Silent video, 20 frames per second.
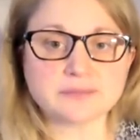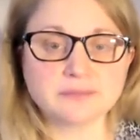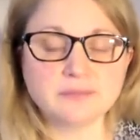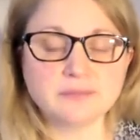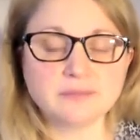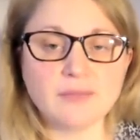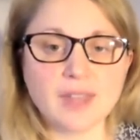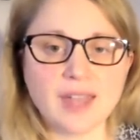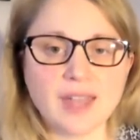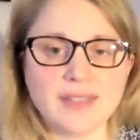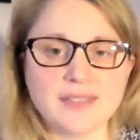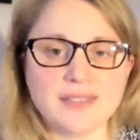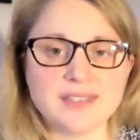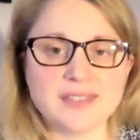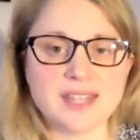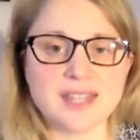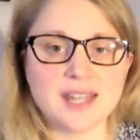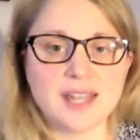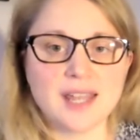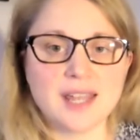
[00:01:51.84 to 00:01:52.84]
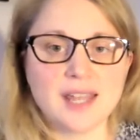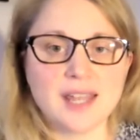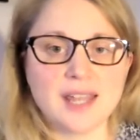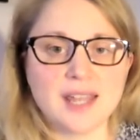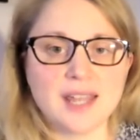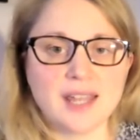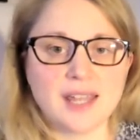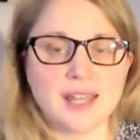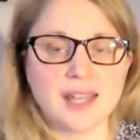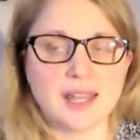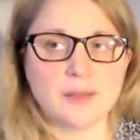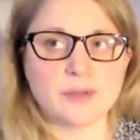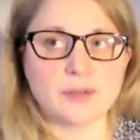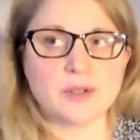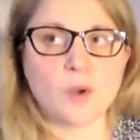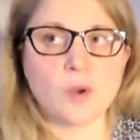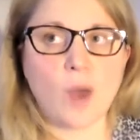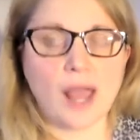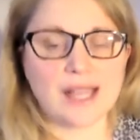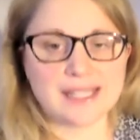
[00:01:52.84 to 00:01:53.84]
And it was
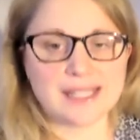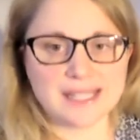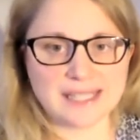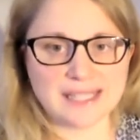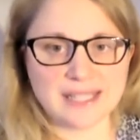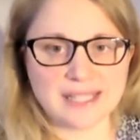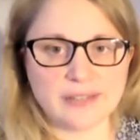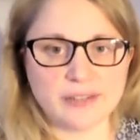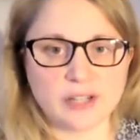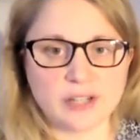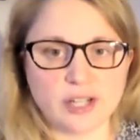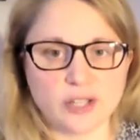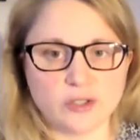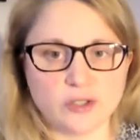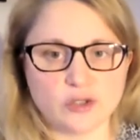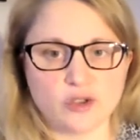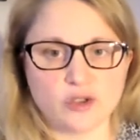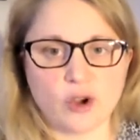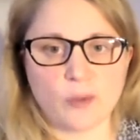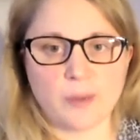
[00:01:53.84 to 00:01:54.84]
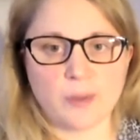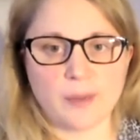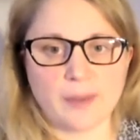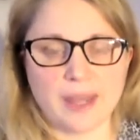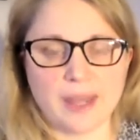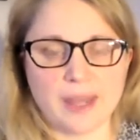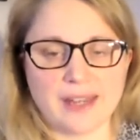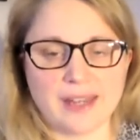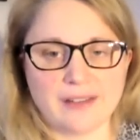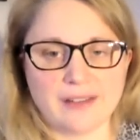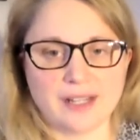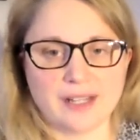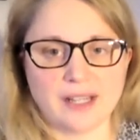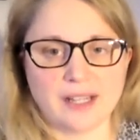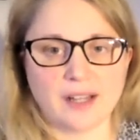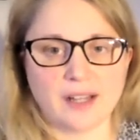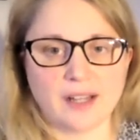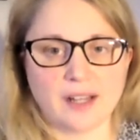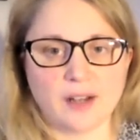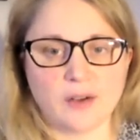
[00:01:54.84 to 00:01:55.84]
quite a significant drop in my hearing, and
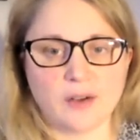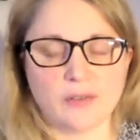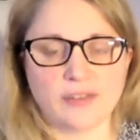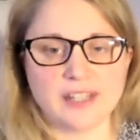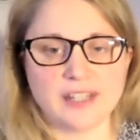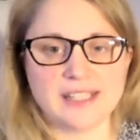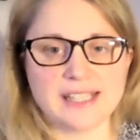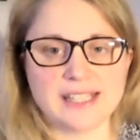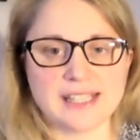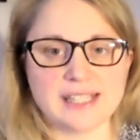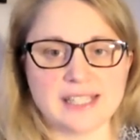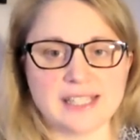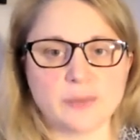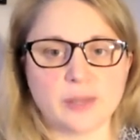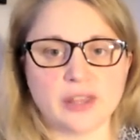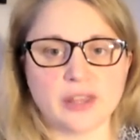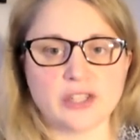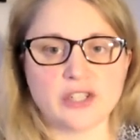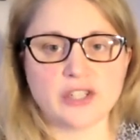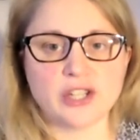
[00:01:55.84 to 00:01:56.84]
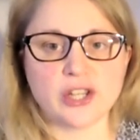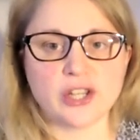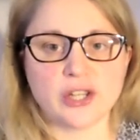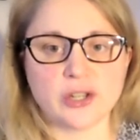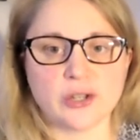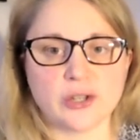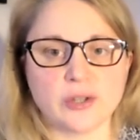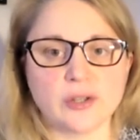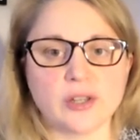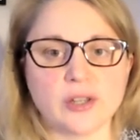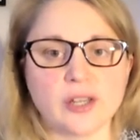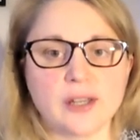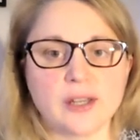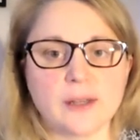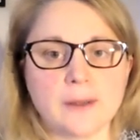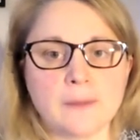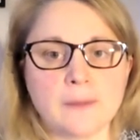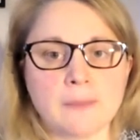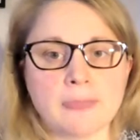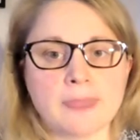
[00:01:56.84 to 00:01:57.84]
I got fitted with 2
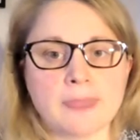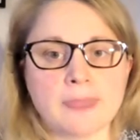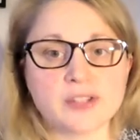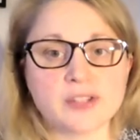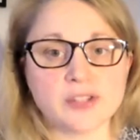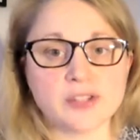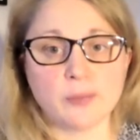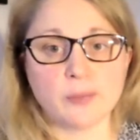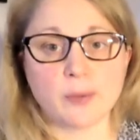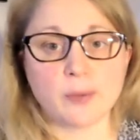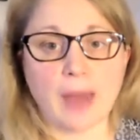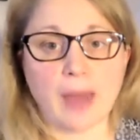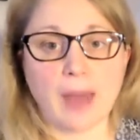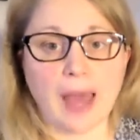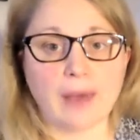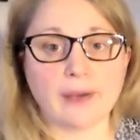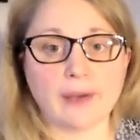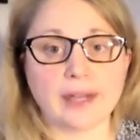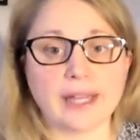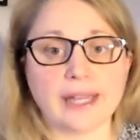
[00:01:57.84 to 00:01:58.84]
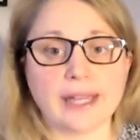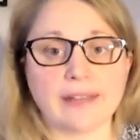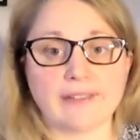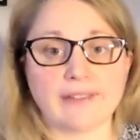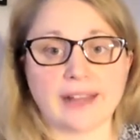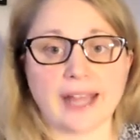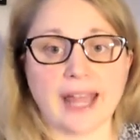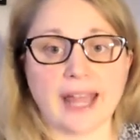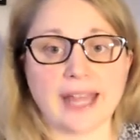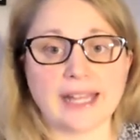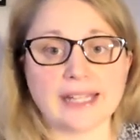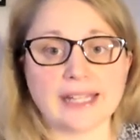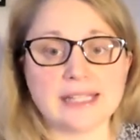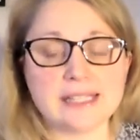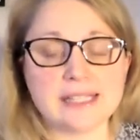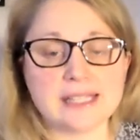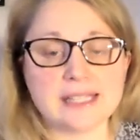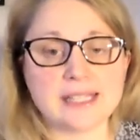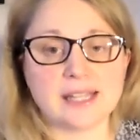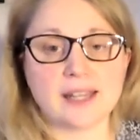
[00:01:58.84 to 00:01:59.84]
superpower hearing
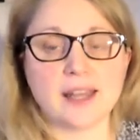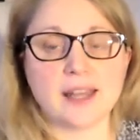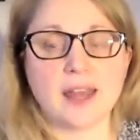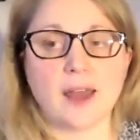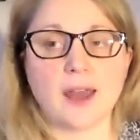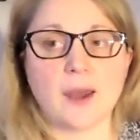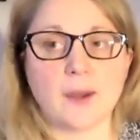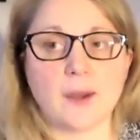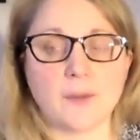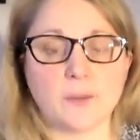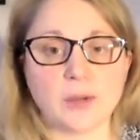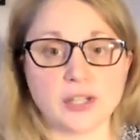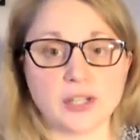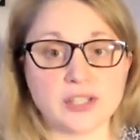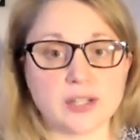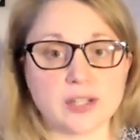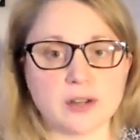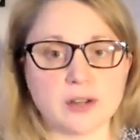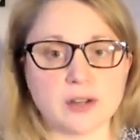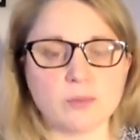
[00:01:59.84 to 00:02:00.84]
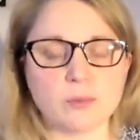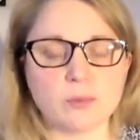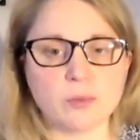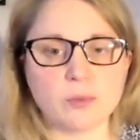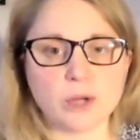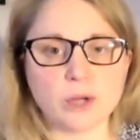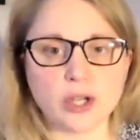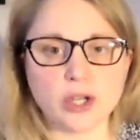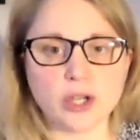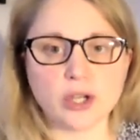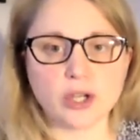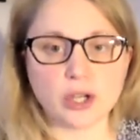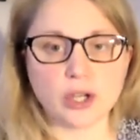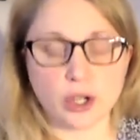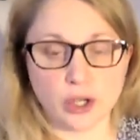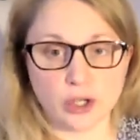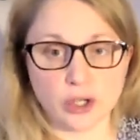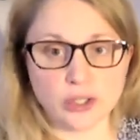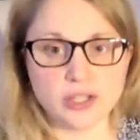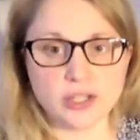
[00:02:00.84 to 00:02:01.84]
aids, which were
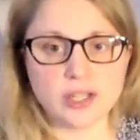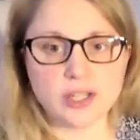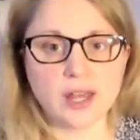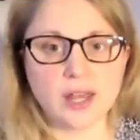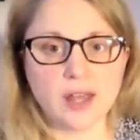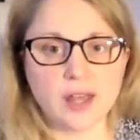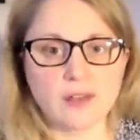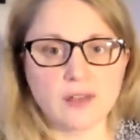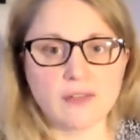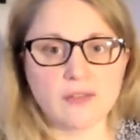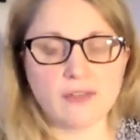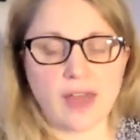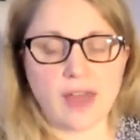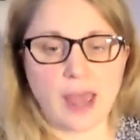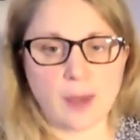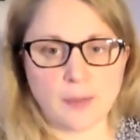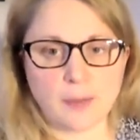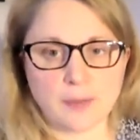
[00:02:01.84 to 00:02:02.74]
good for helping me